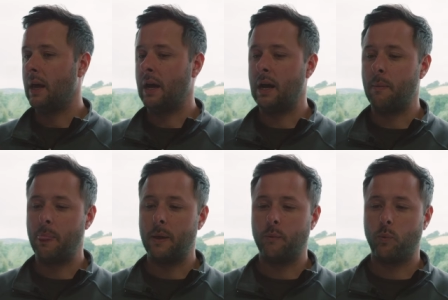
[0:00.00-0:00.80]

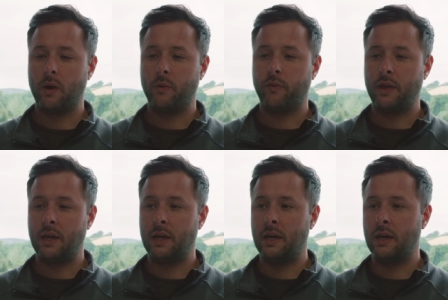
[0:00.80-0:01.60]
Um, one of
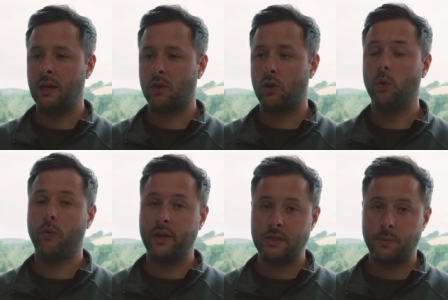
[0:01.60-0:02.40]
the cool
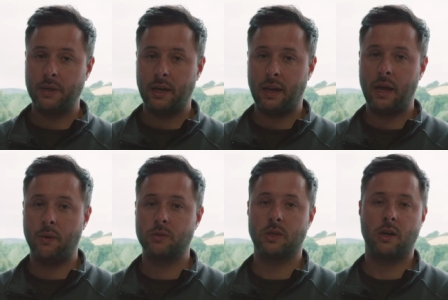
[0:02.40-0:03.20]
things that we did
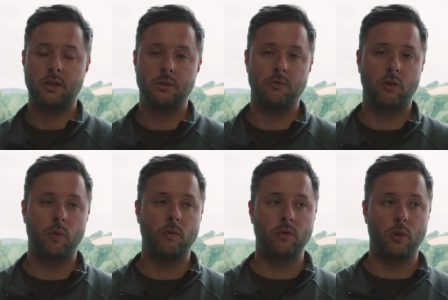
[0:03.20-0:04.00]
here was the customer
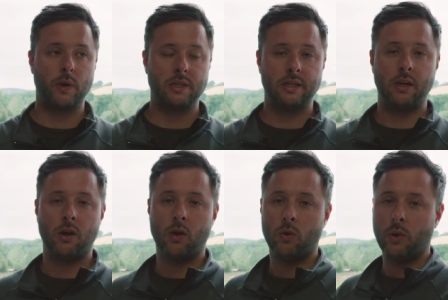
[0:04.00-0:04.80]
requ requested
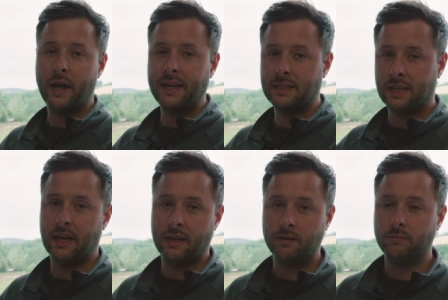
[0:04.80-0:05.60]
hole
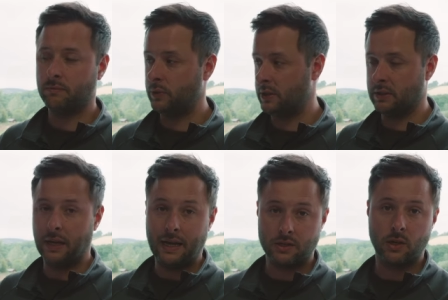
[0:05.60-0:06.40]
18, which is the
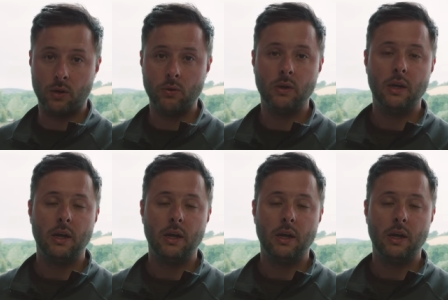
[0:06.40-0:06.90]
last hole,